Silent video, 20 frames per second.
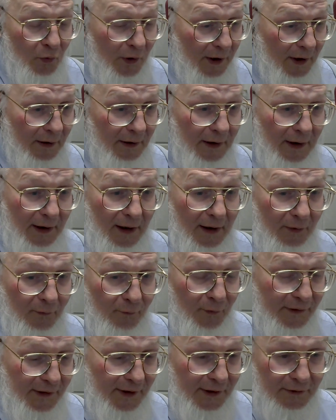wear,
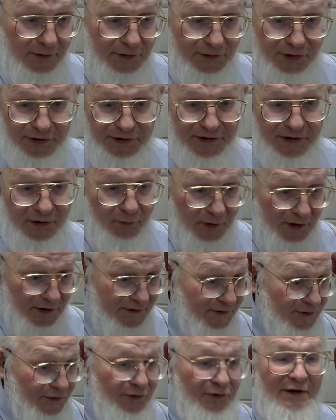when they go to church, they wear a
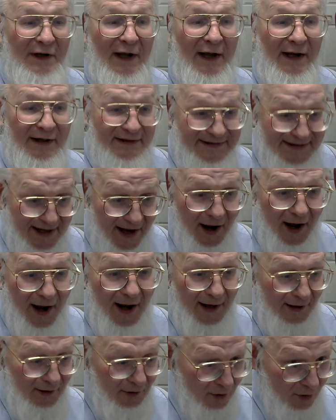suit and a
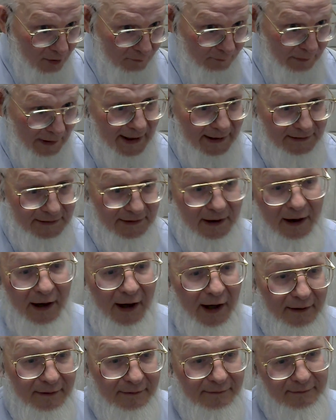tie, a long black
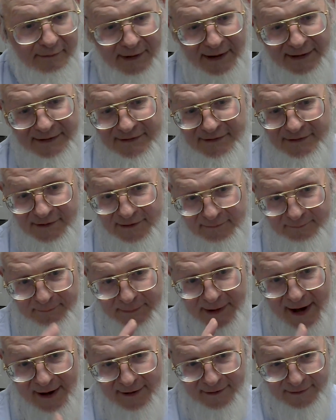tie. And that's their
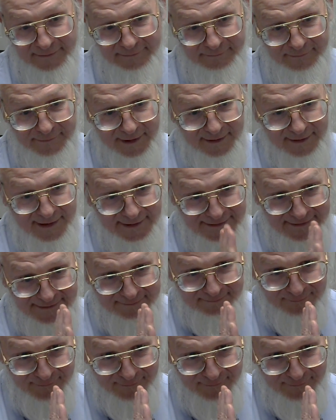pattern, and that's,